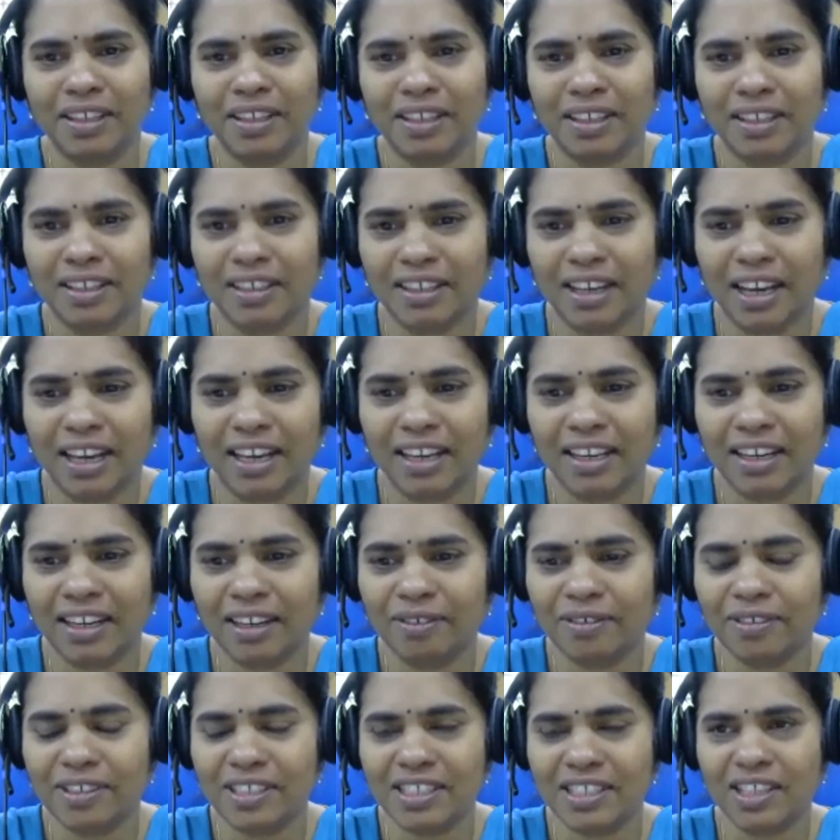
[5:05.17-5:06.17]
I
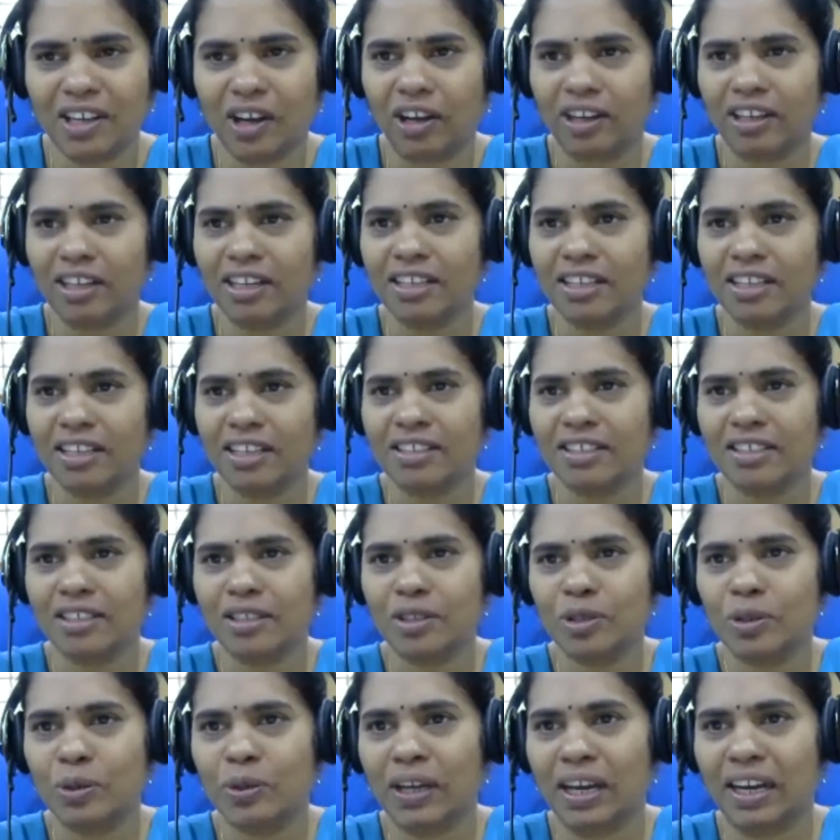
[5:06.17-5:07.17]
request the organizers to
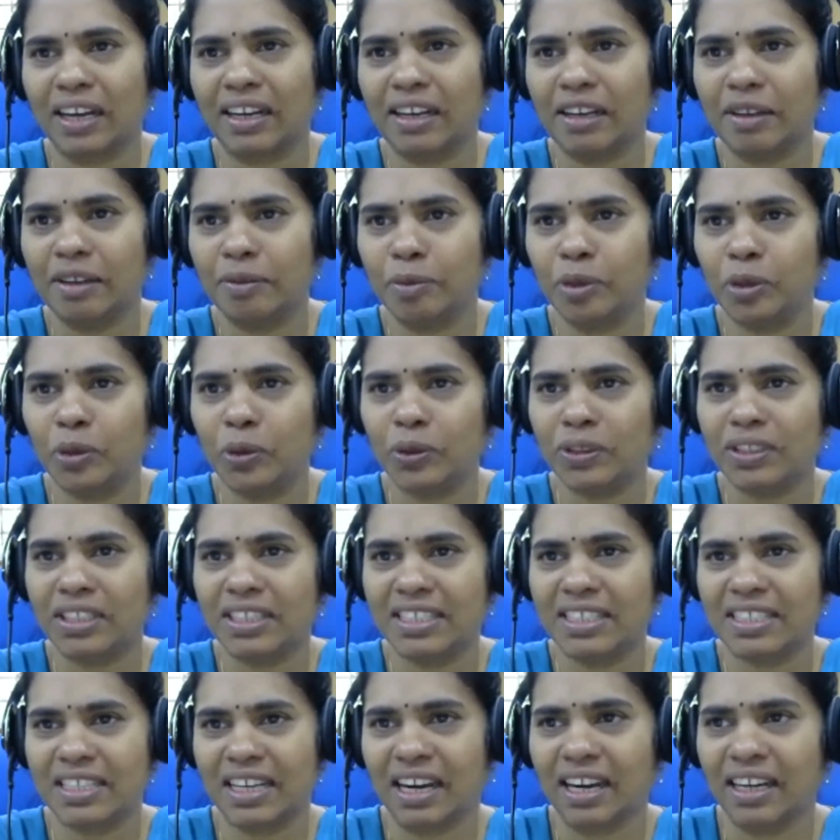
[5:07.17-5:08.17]
kindly mute the
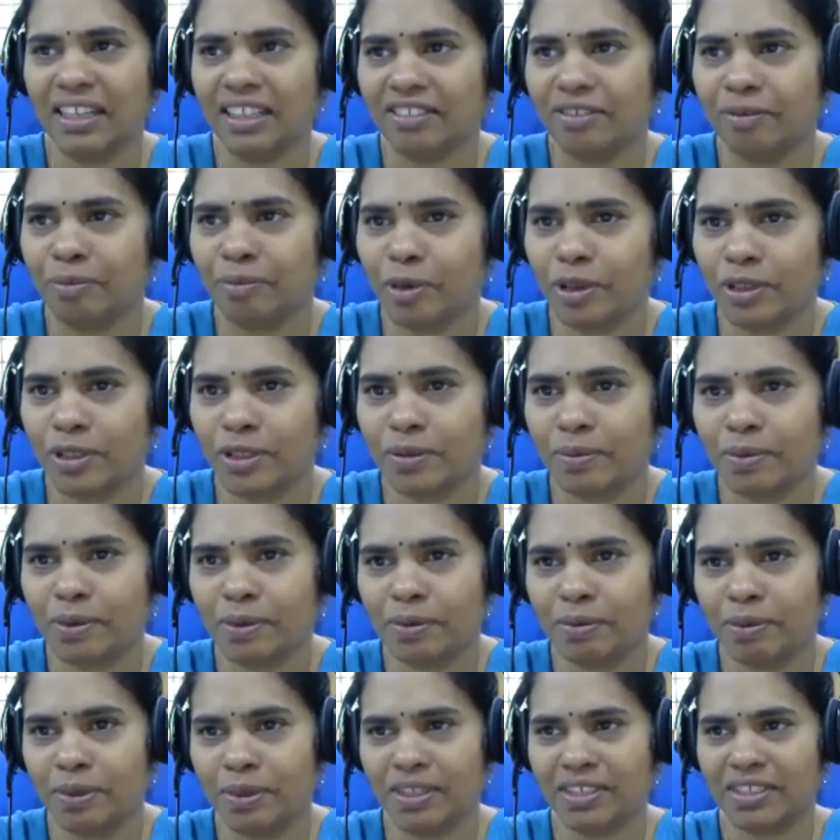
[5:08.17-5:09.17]
chat if
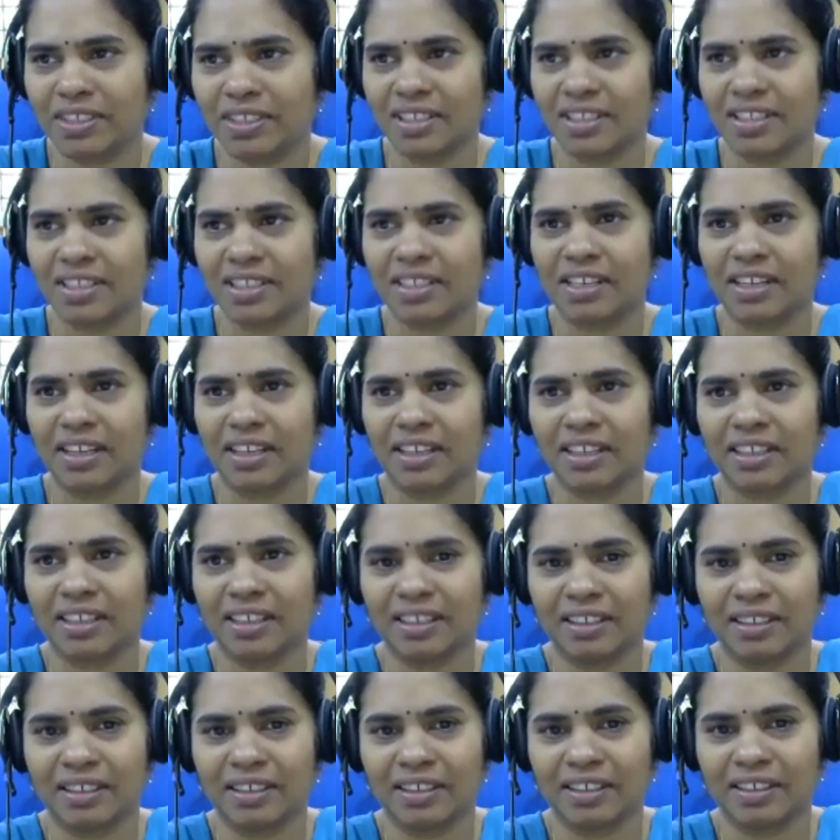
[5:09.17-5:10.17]
possible because it's like
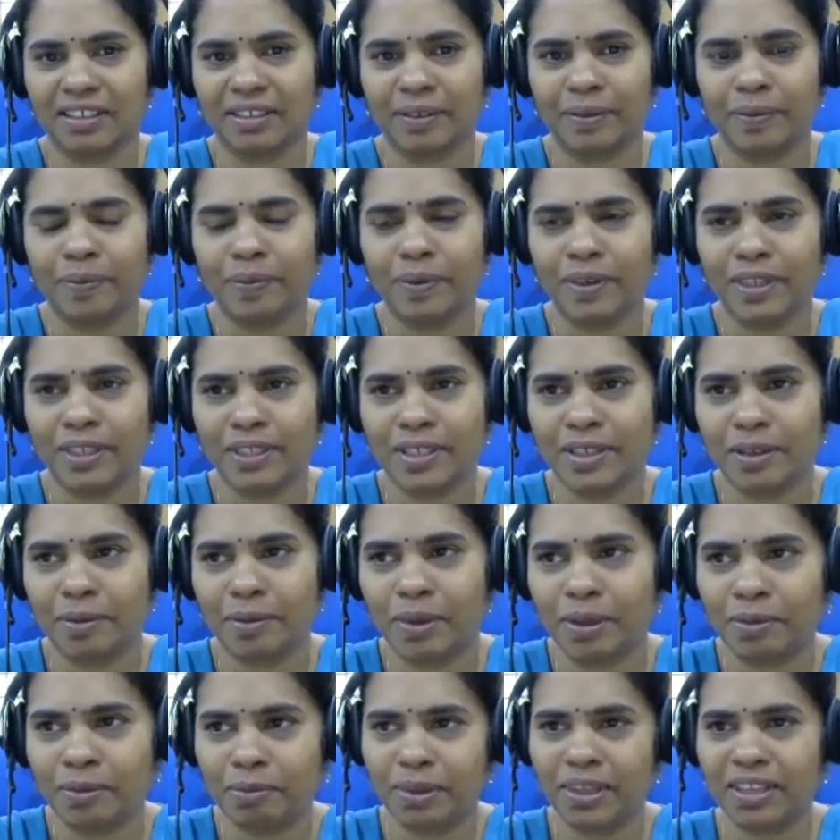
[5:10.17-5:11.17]
uh,
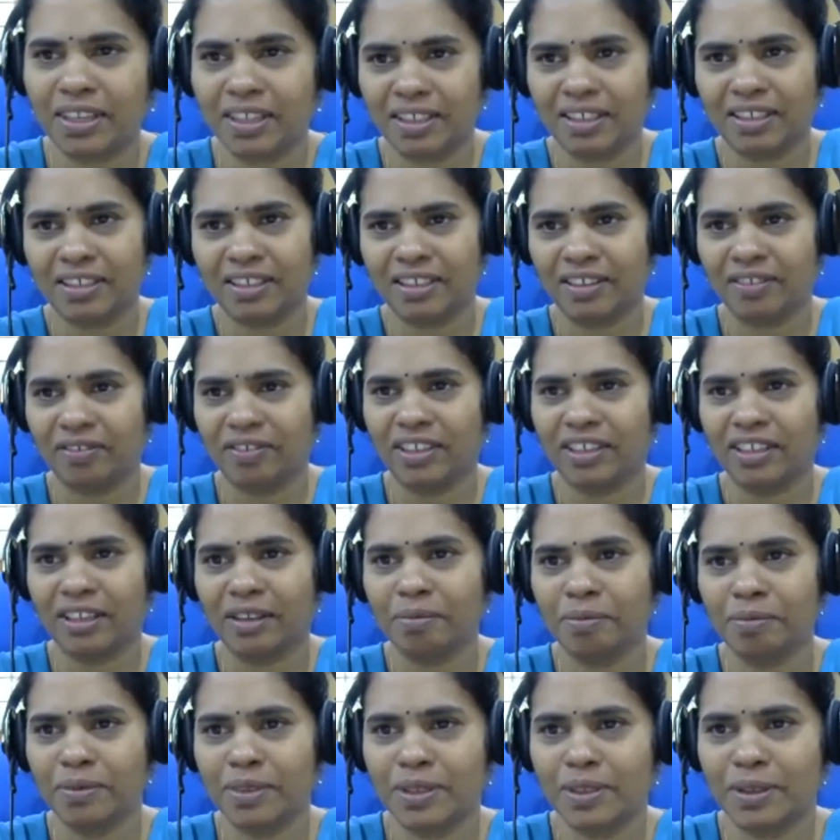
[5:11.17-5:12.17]
disturbing me uh, every
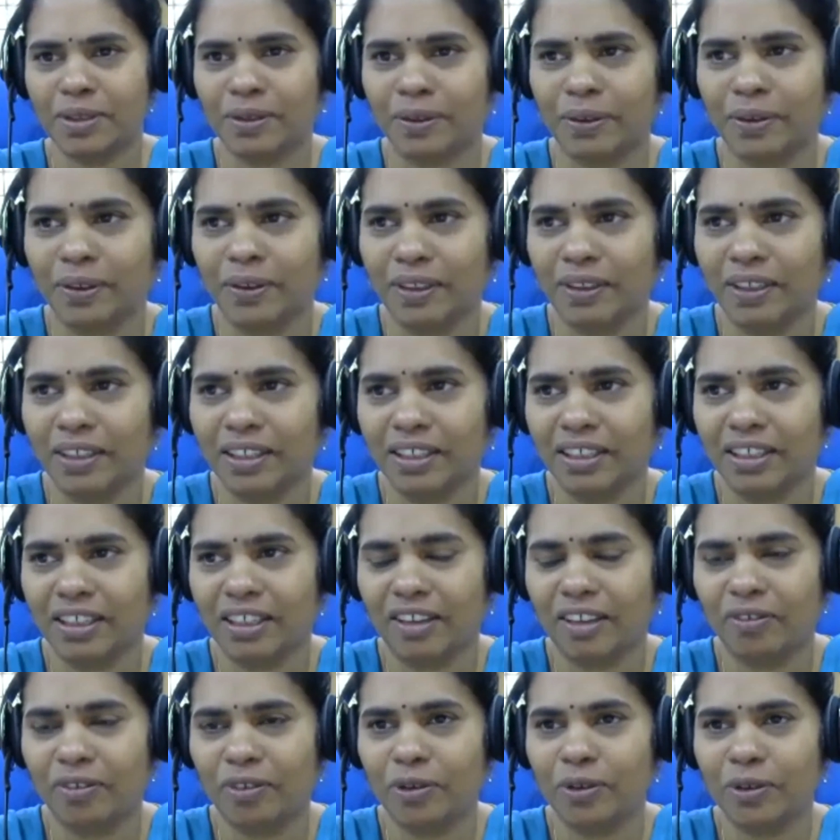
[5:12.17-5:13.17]
time. So
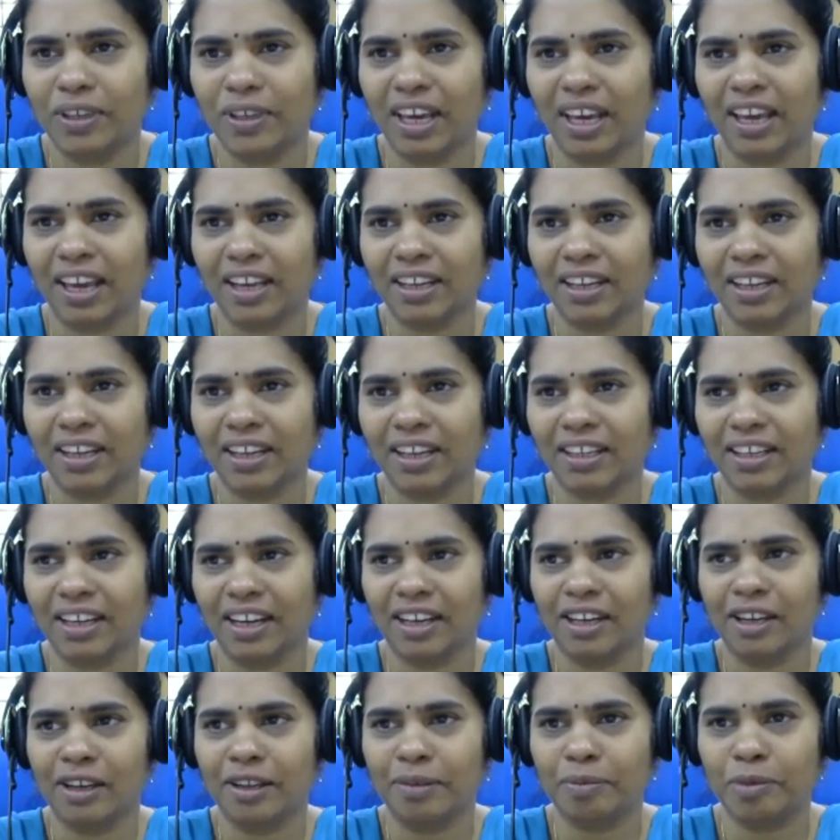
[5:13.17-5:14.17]
if you can
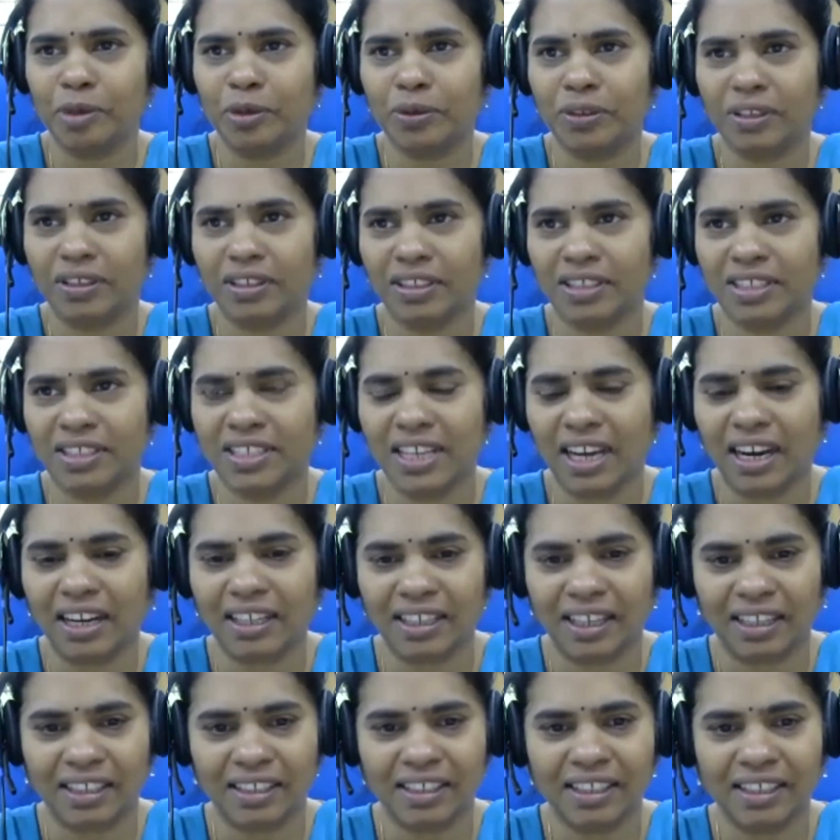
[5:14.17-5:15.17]
kindly mute the chat
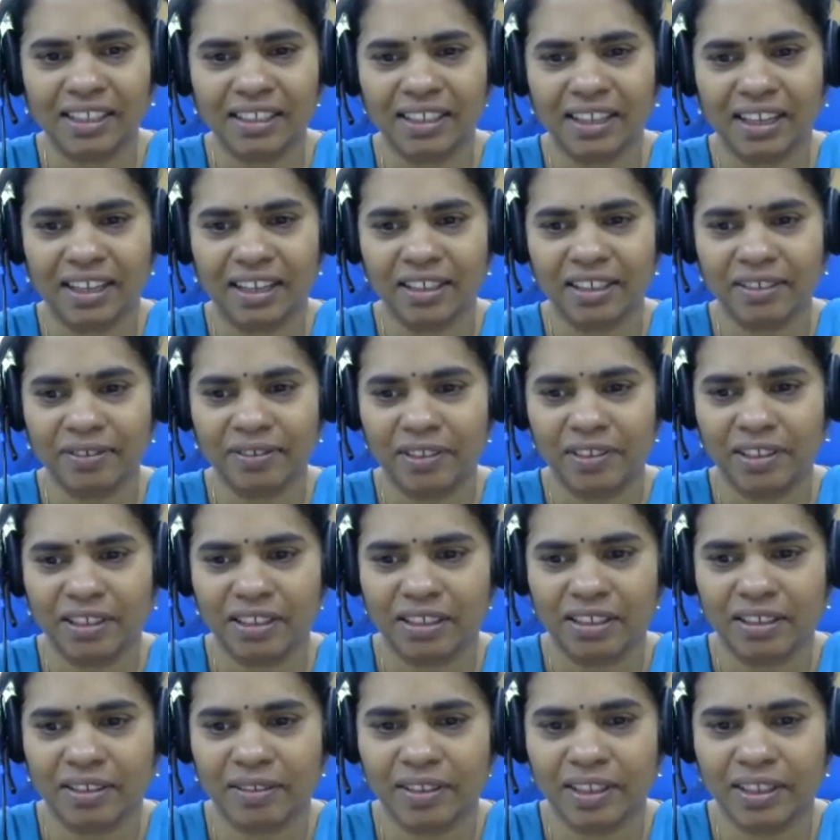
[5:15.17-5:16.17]
until the end of the
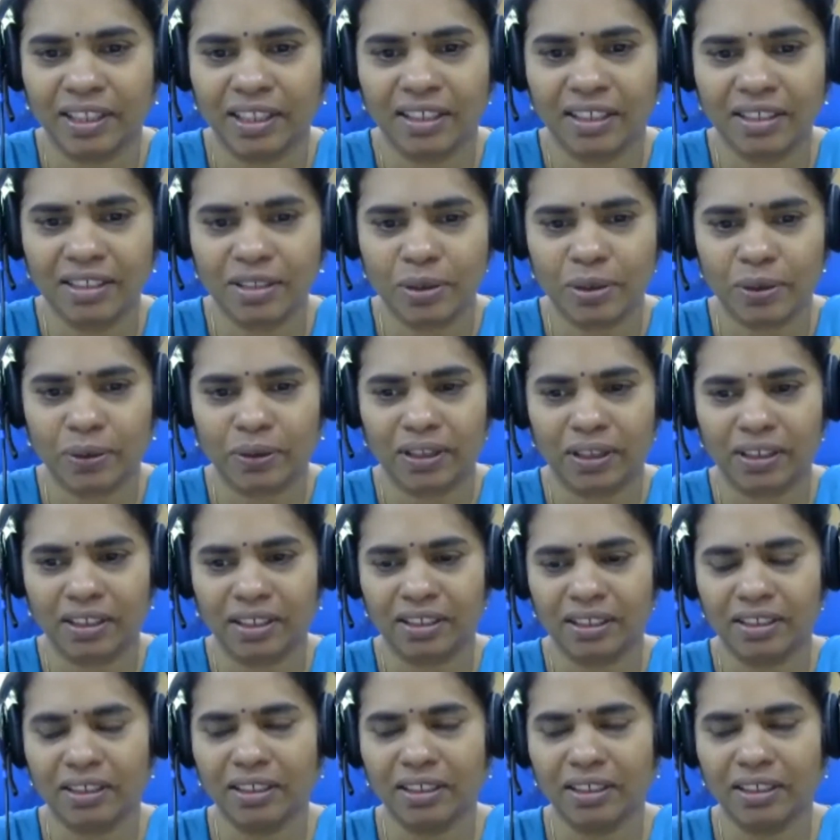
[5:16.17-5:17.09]
thing so that